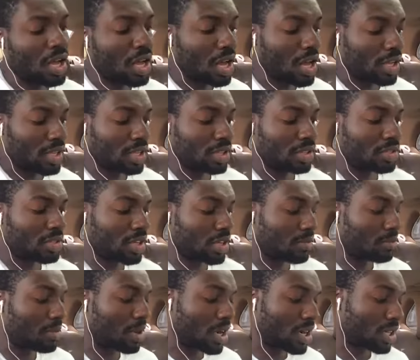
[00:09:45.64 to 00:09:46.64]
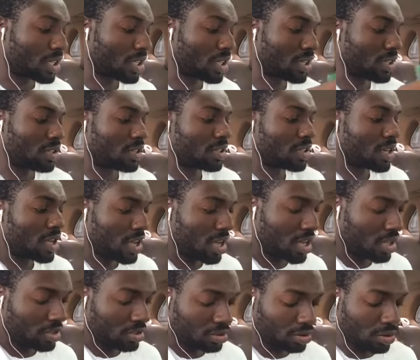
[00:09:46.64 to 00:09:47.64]
he tick marked it.
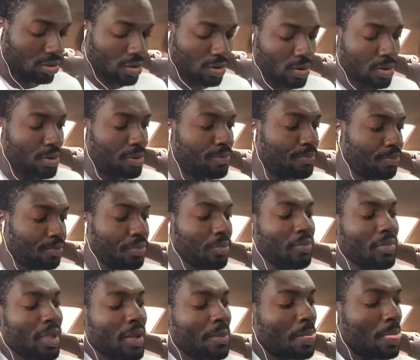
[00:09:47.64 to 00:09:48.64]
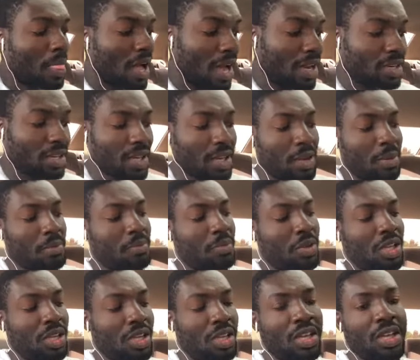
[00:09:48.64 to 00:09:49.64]
And so that helped
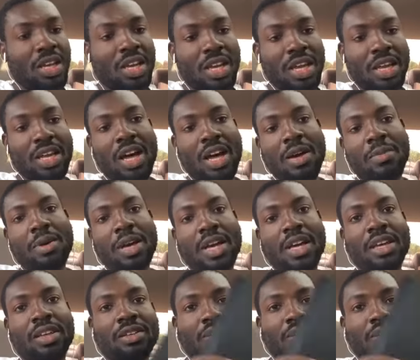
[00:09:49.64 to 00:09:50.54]
me, and I got my